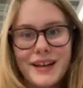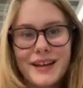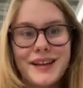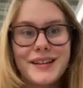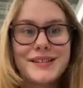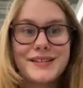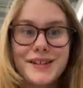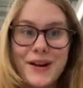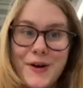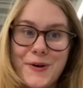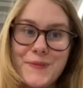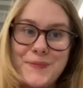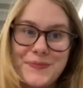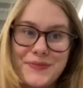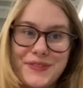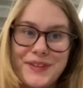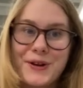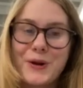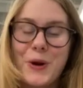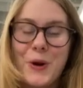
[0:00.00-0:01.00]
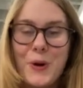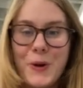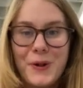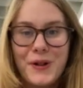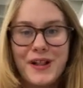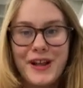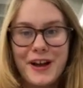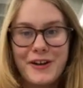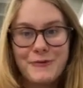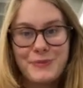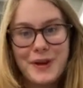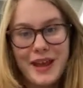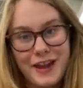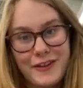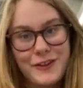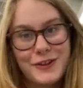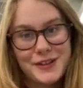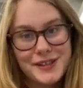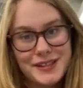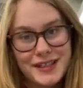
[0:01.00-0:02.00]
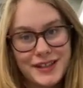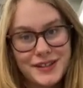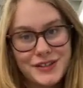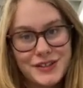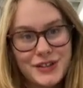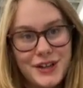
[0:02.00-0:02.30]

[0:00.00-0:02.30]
So the goal of behavioral skills